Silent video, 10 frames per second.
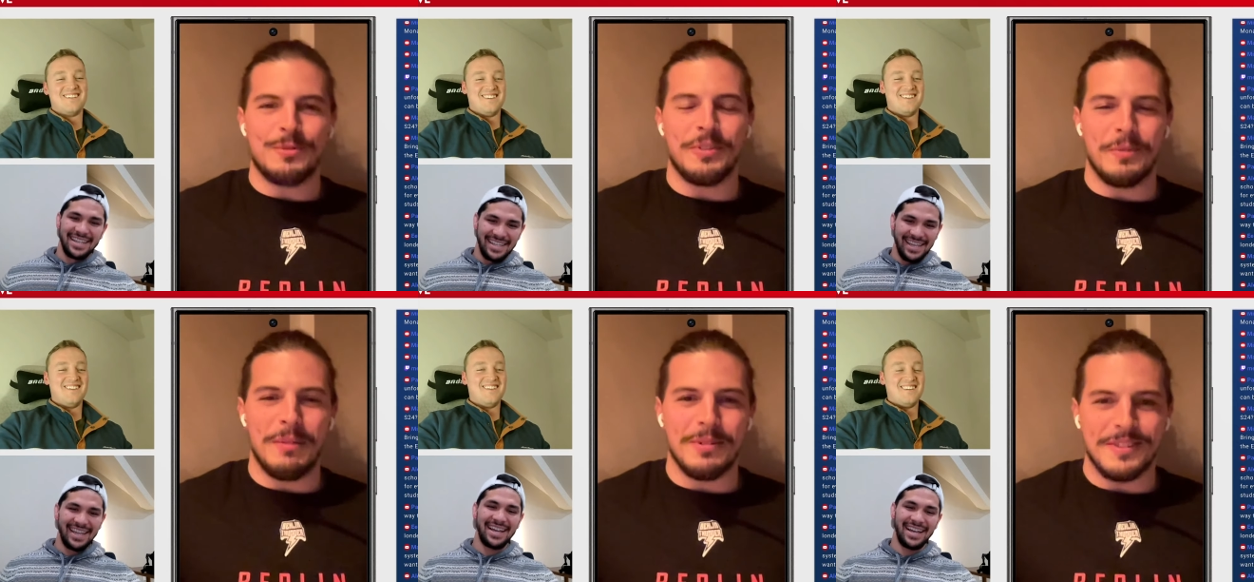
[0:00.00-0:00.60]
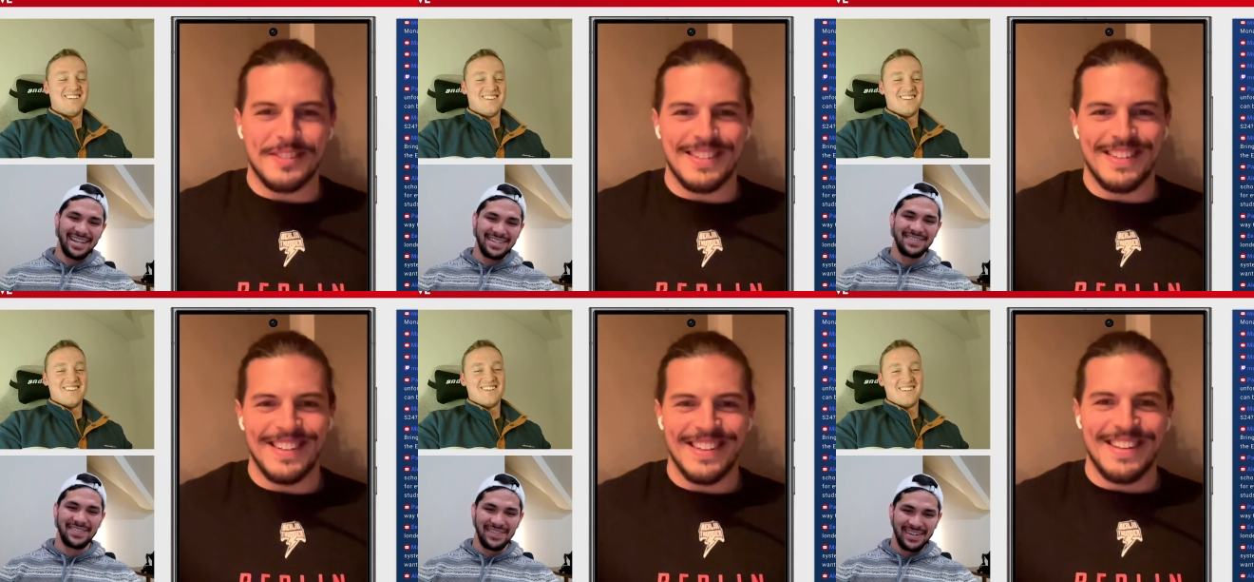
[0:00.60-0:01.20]
Speaker 1: I was yeah. with the Rebels.
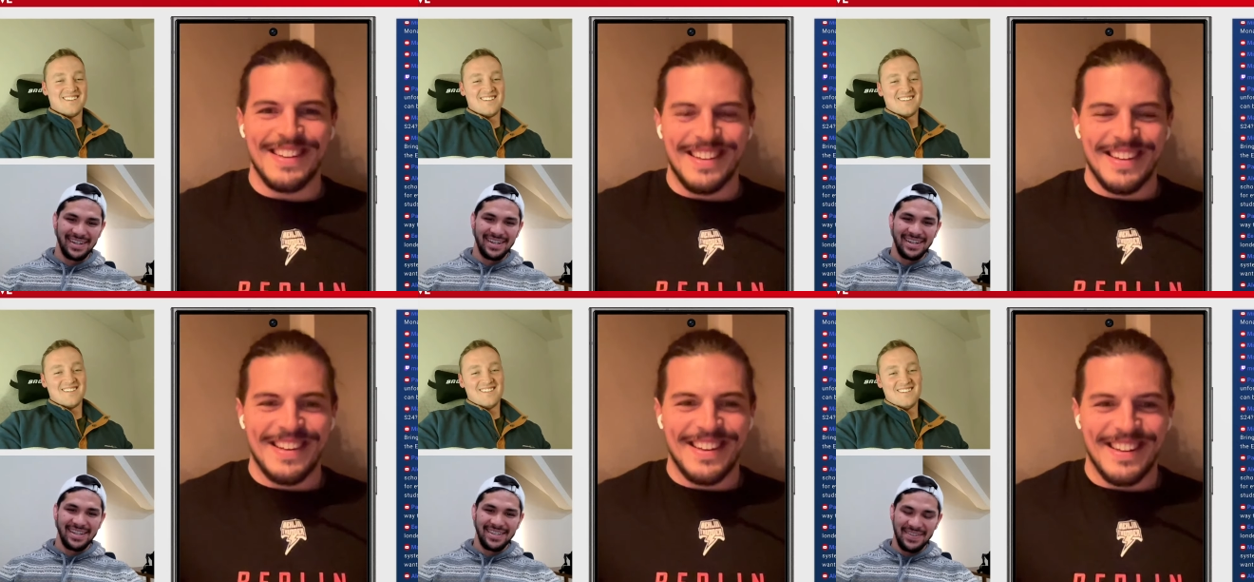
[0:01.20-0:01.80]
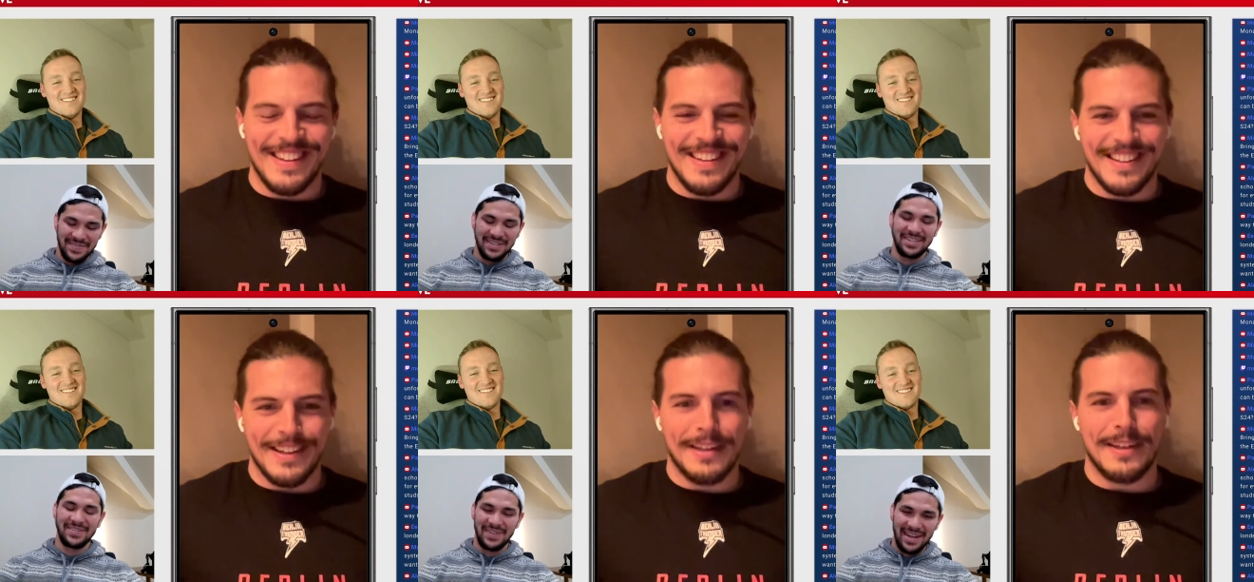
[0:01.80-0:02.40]
You were with
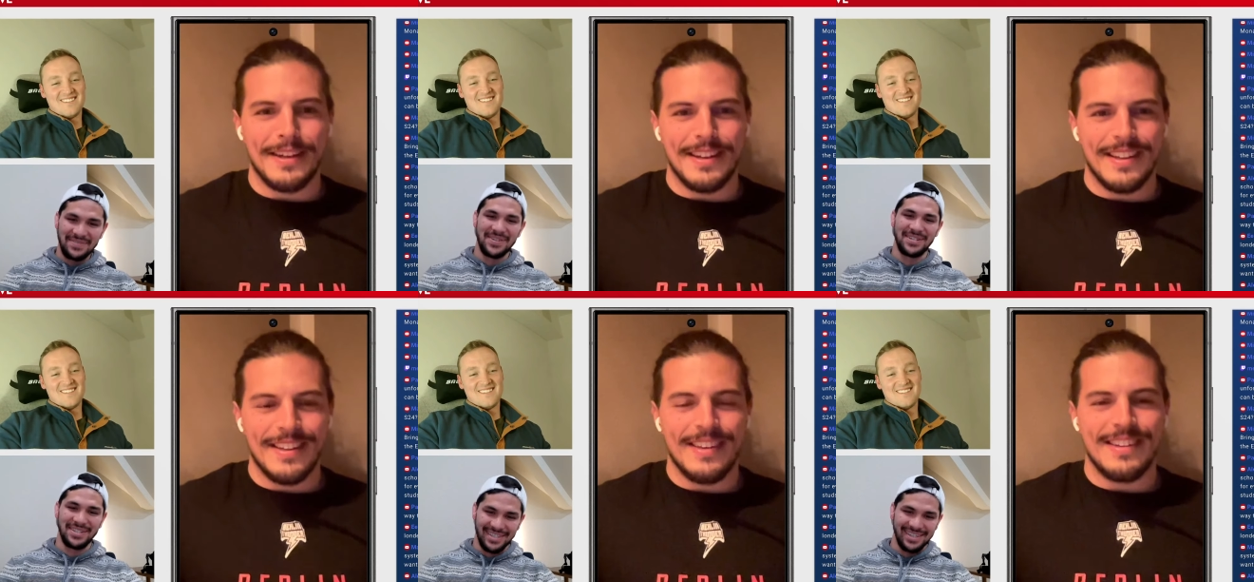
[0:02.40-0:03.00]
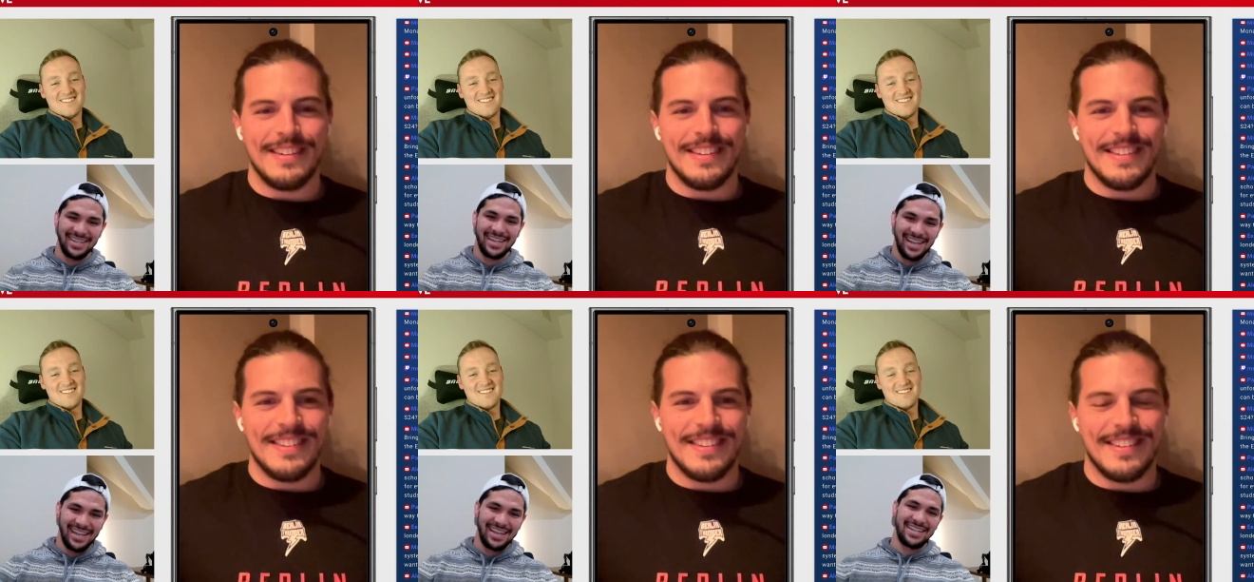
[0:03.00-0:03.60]
the Rebels.
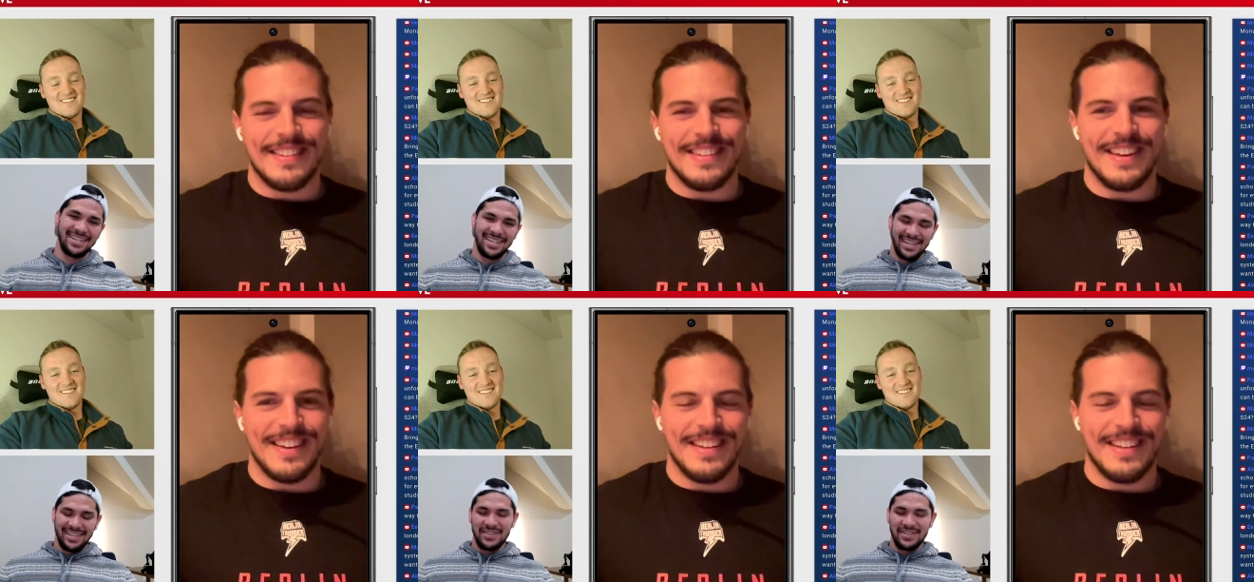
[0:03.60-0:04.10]
Okay. Yeah.